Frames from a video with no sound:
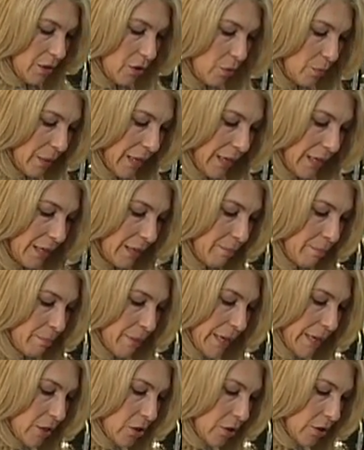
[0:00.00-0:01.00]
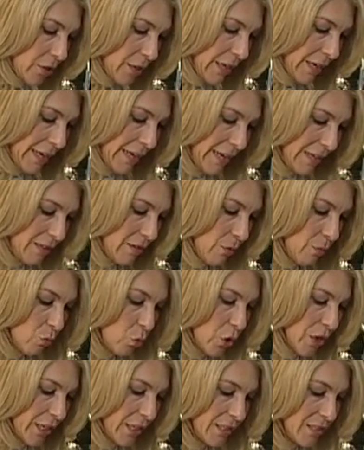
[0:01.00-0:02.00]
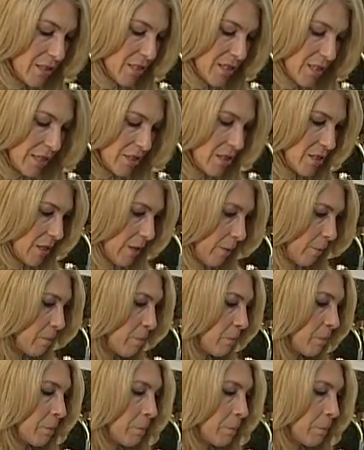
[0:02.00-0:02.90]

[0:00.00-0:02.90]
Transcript: It'll make it better and more consistent.